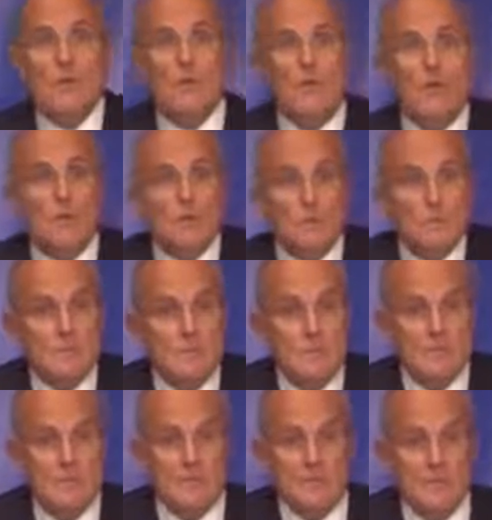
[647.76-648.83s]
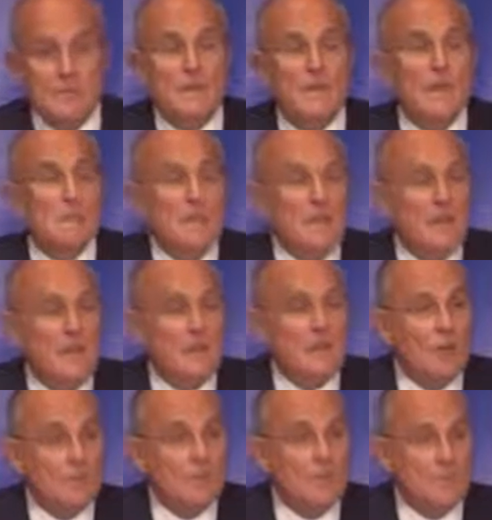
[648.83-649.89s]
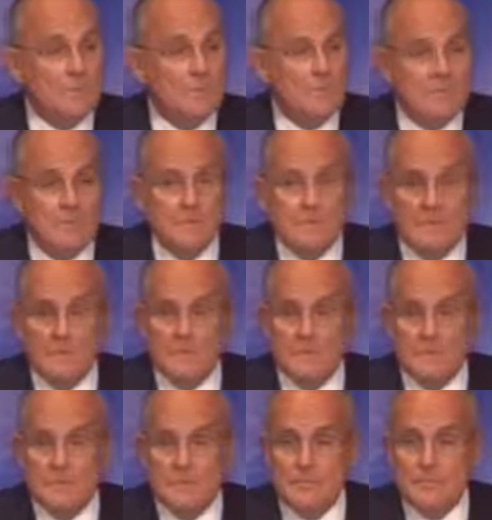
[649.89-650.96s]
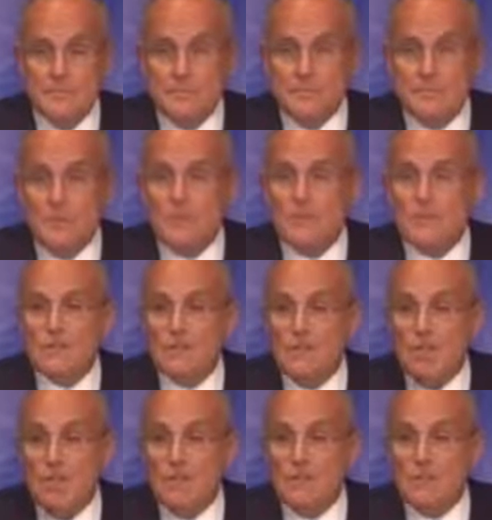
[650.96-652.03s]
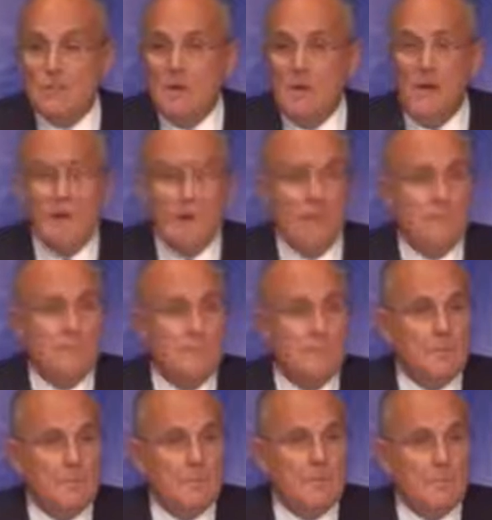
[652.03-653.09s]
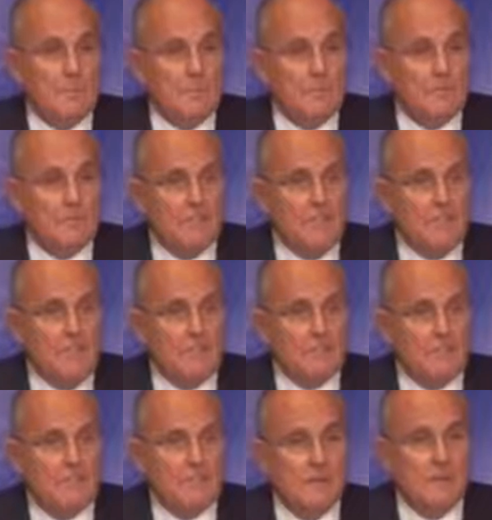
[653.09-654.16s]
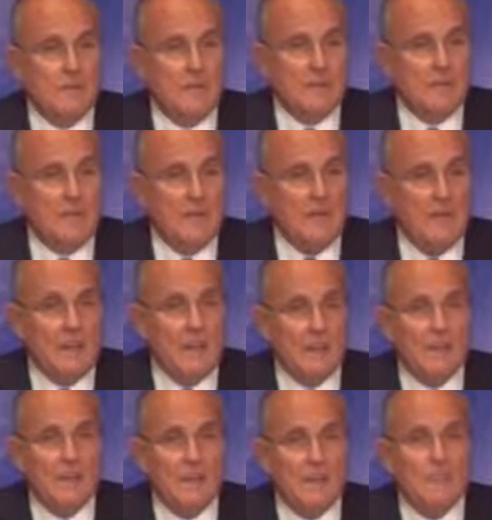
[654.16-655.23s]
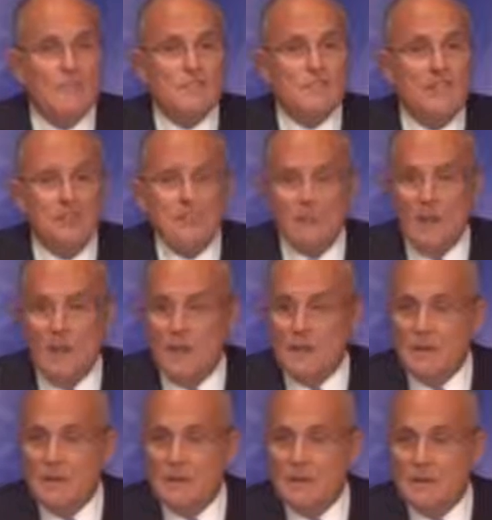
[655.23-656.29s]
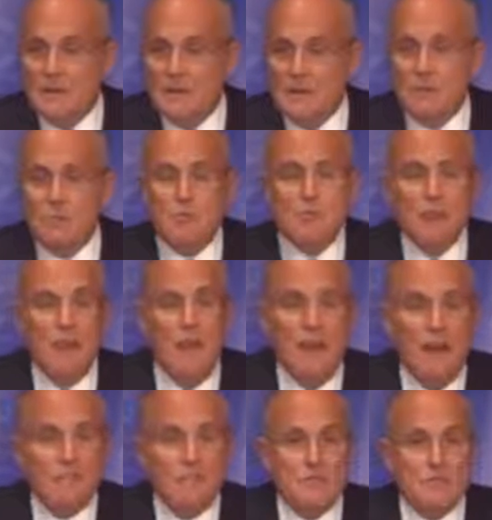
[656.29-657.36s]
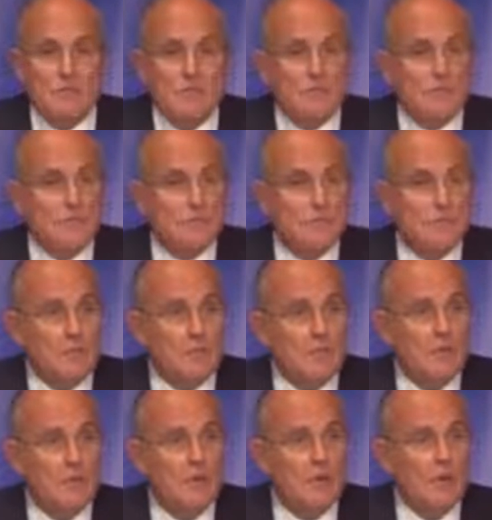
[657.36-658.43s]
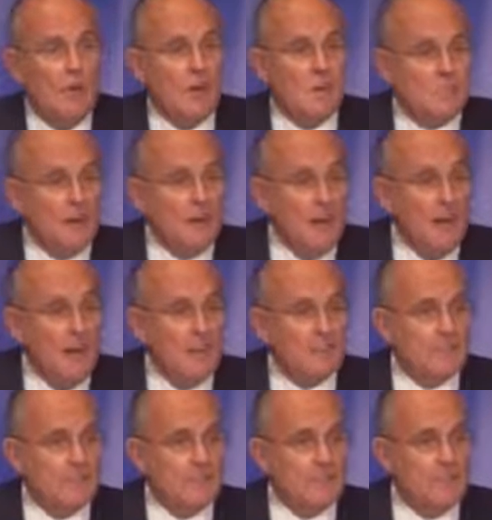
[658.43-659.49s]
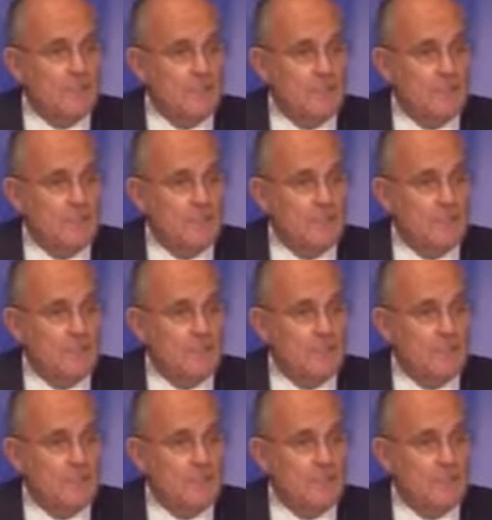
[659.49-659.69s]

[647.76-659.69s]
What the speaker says: Who caught them? The MEK caught them. They were exposed by representatives of the MEK inside Iran who put their lives at risk, some of whom lost their lives in order